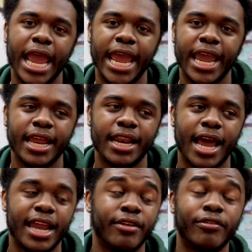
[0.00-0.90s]
And
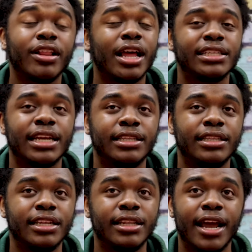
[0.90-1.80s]
I didn't realize I
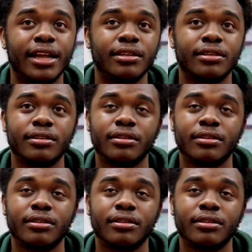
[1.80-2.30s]
did that.